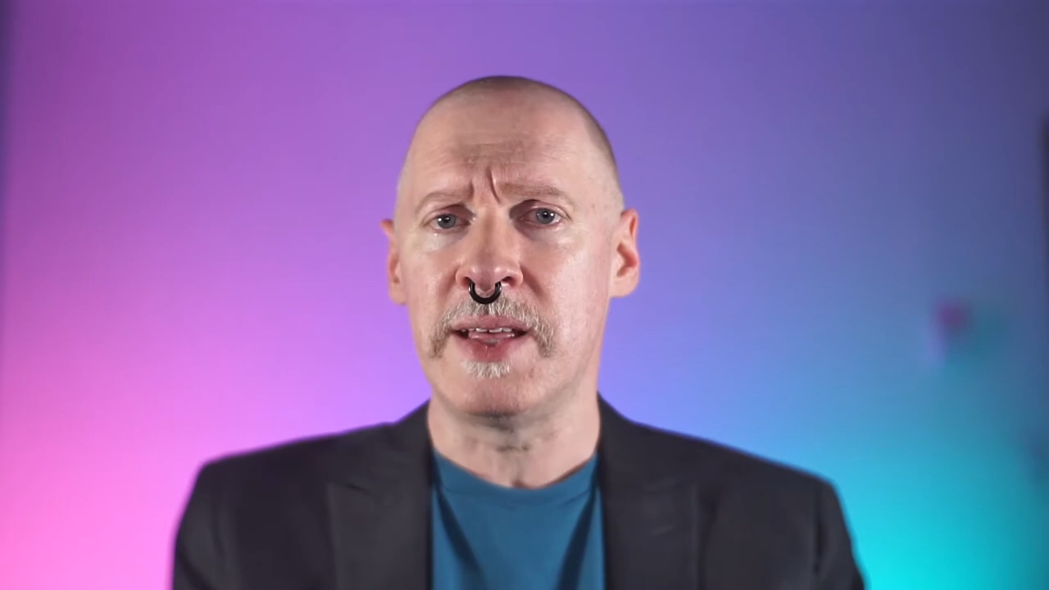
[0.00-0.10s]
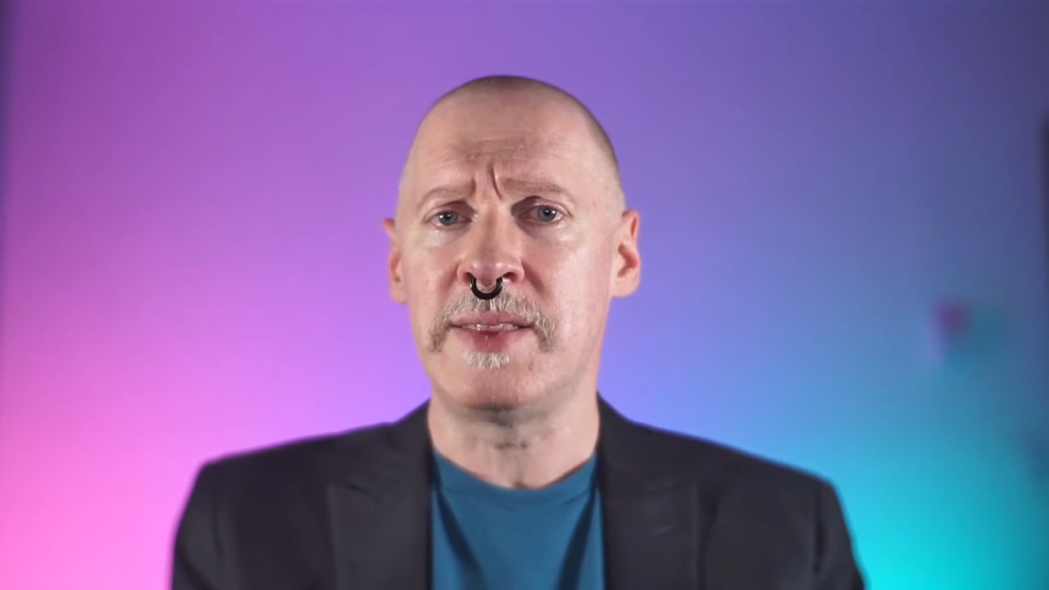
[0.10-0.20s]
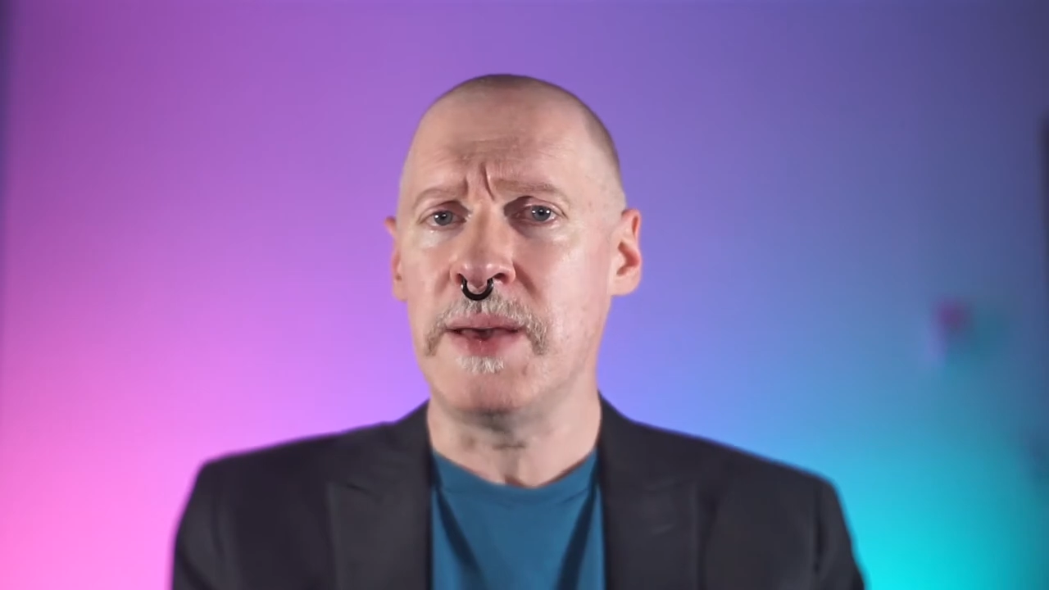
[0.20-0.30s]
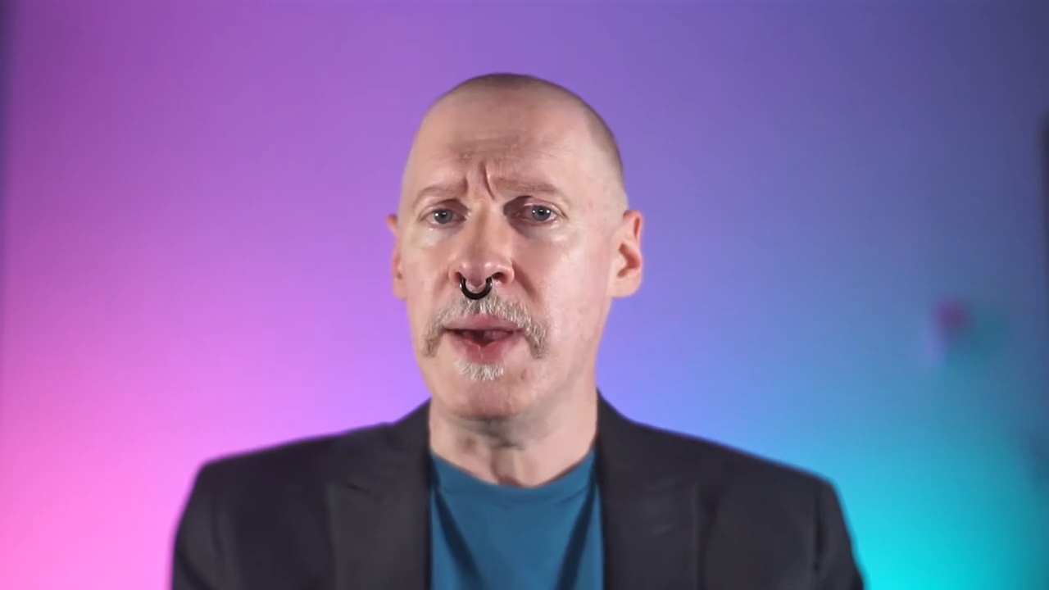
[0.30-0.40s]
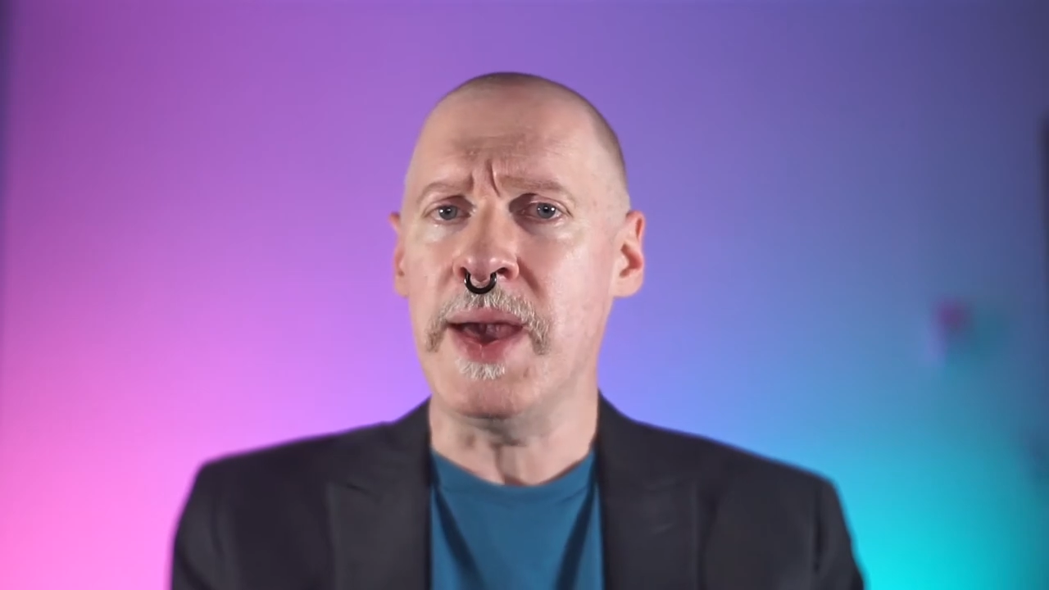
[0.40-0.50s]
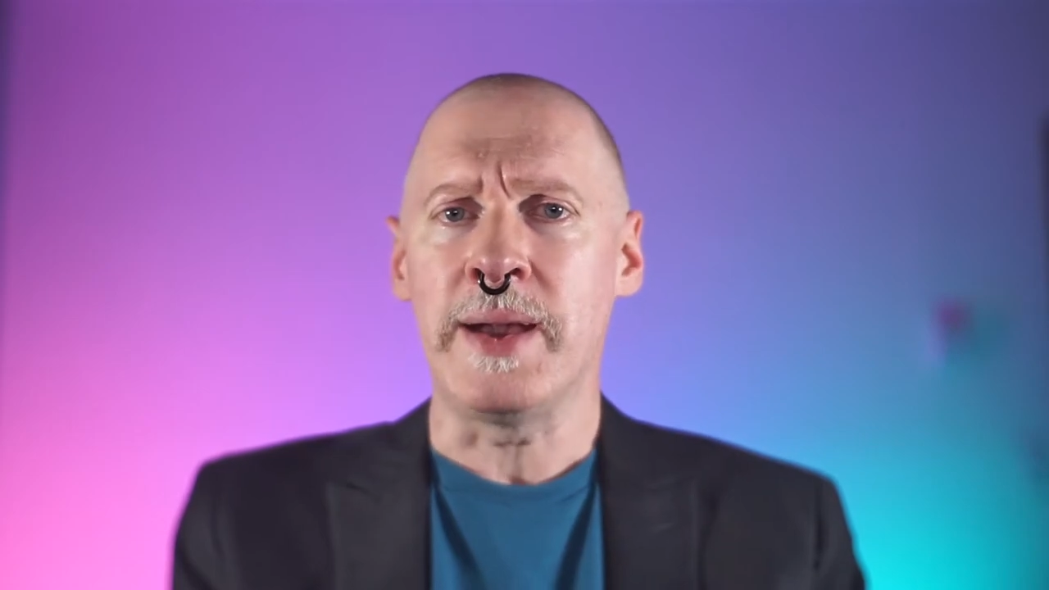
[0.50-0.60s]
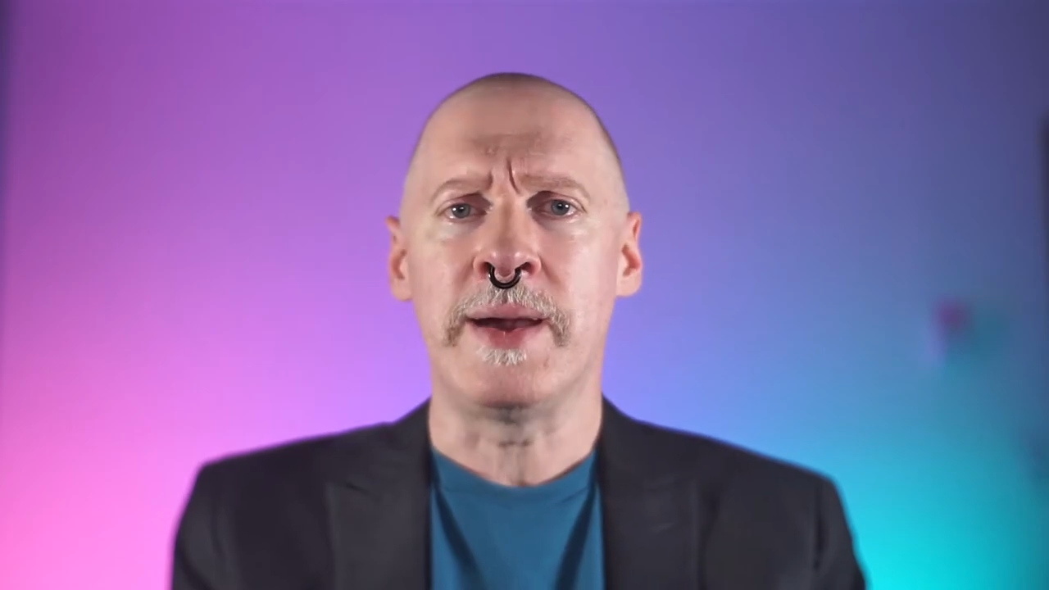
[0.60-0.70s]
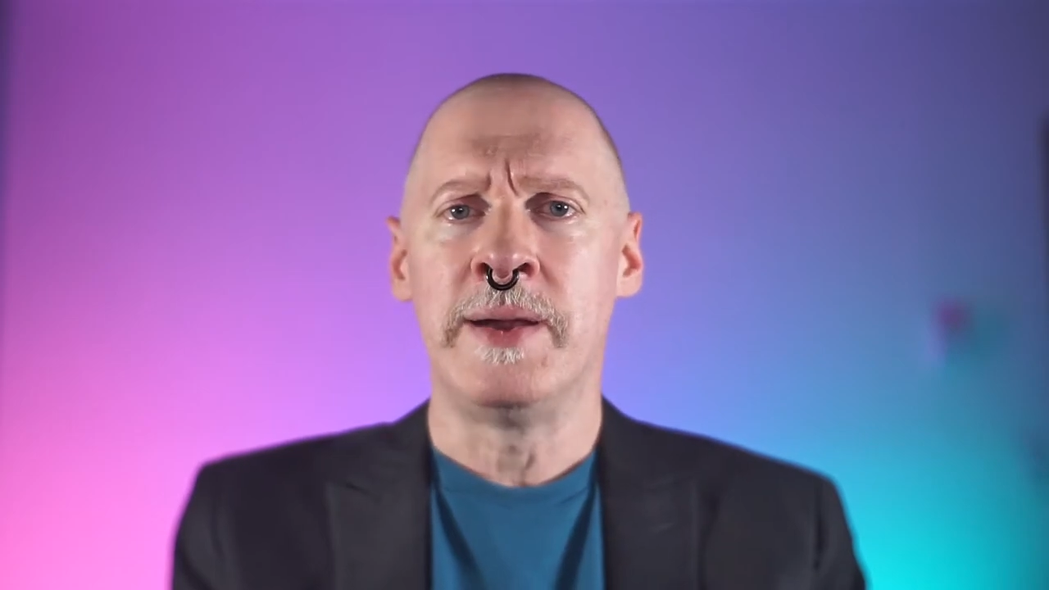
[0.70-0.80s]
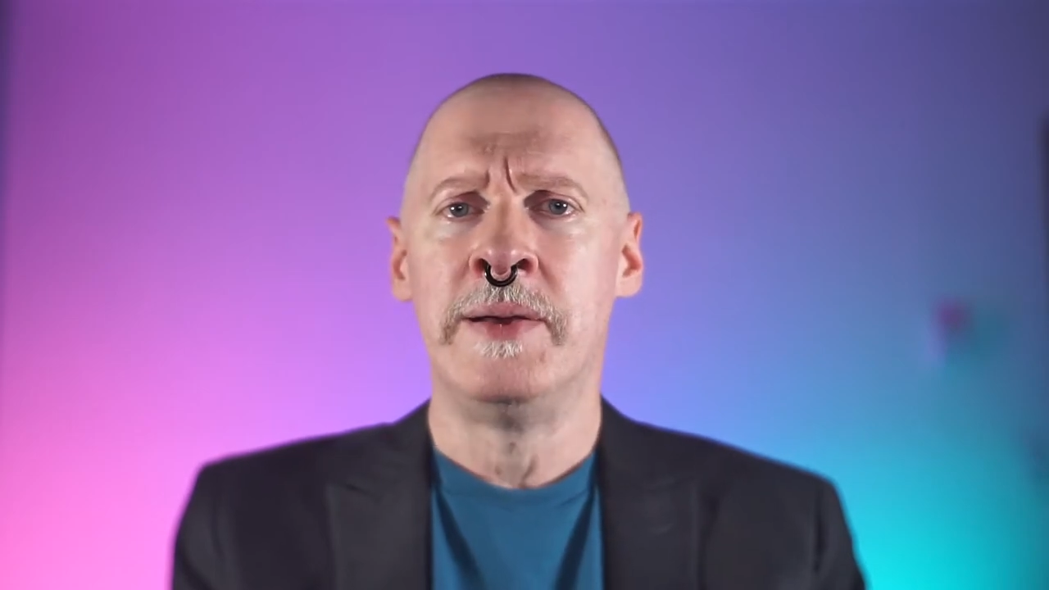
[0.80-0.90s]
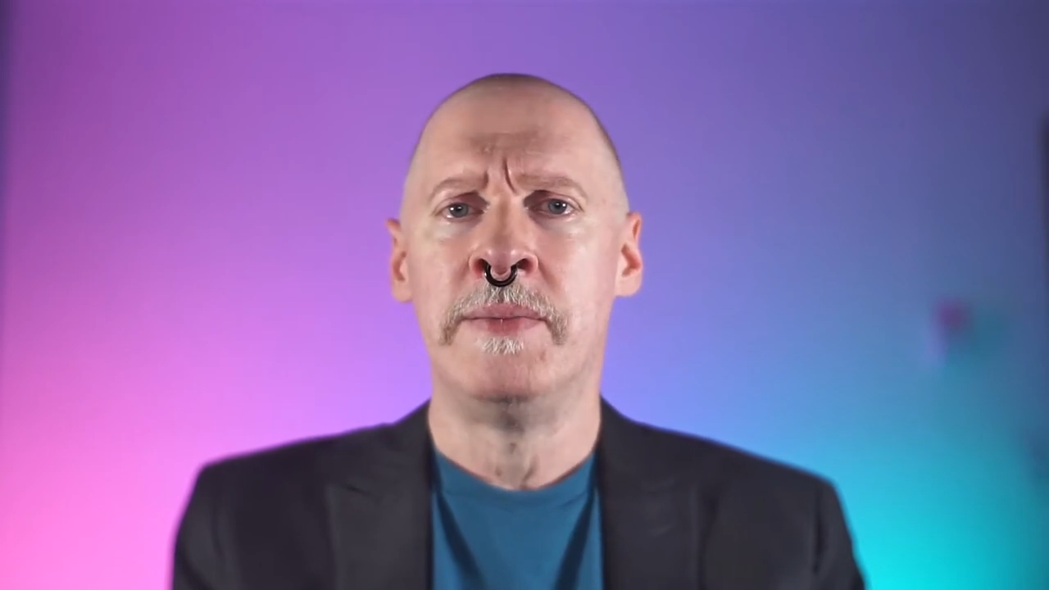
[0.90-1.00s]
that they
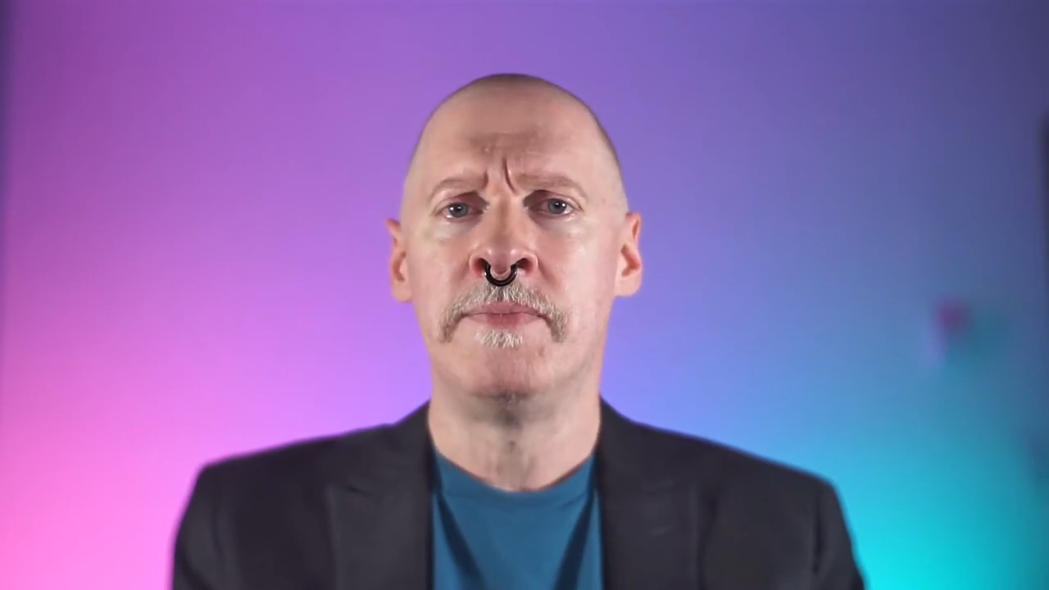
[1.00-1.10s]
make.